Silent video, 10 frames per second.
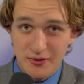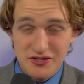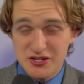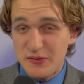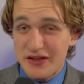But
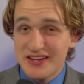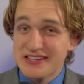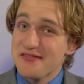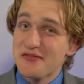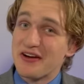just because
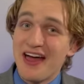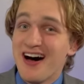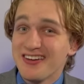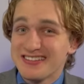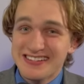everyone
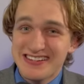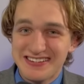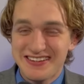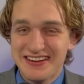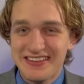else
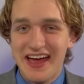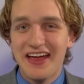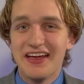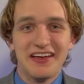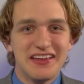isn't doing that
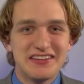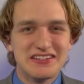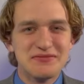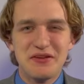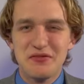
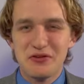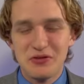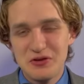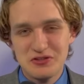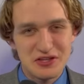doesn't mean we're
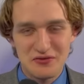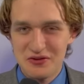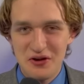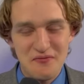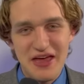losing
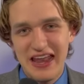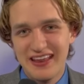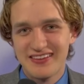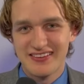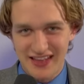real men
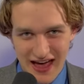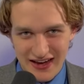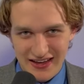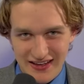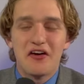in society.